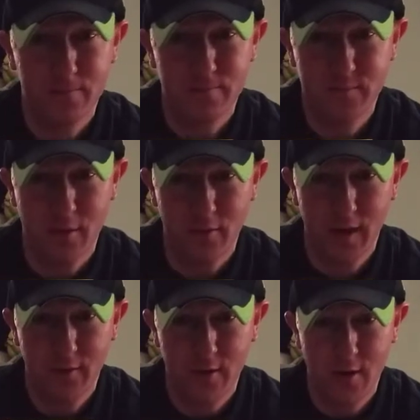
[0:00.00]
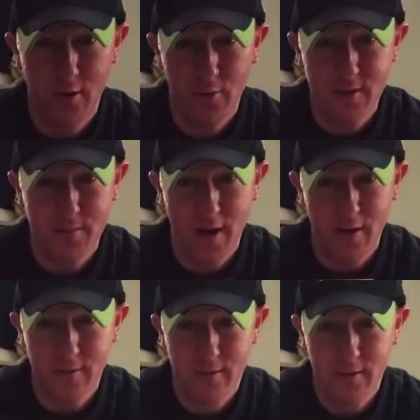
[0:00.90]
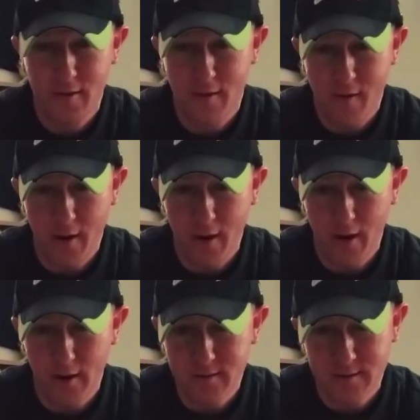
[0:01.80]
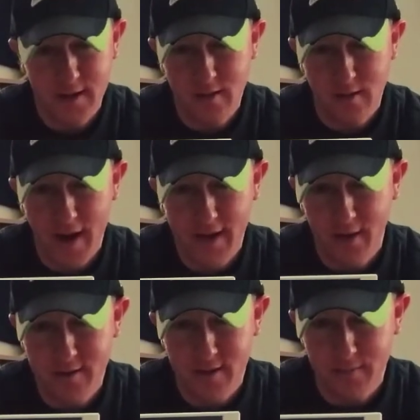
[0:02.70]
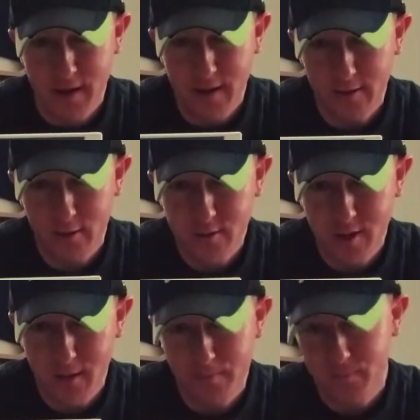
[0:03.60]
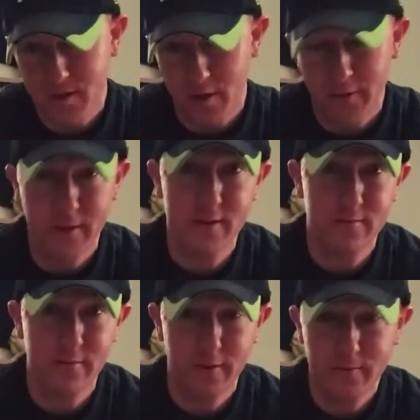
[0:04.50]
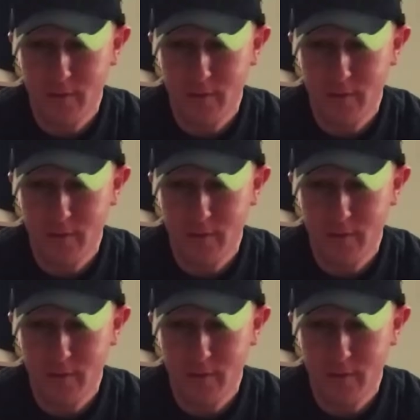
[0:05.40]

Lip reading: don't even know what it's about. It says on the back here, it says Abandoned Cruise Ship. So I guess, well,